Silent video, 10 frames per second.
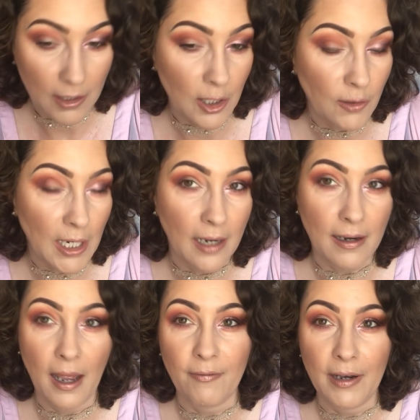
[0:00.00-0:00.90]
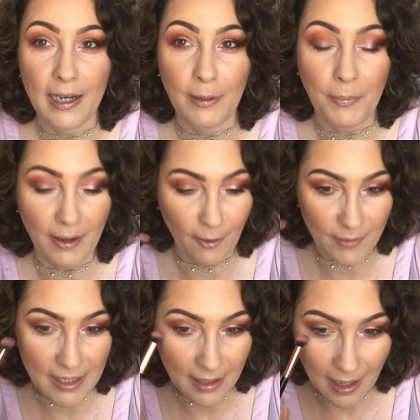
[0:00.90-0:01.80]
do tend to have a little bit of
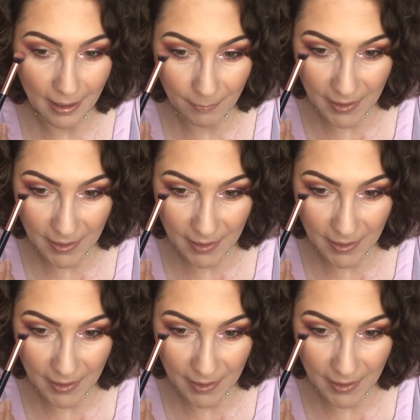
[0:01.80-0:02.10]
a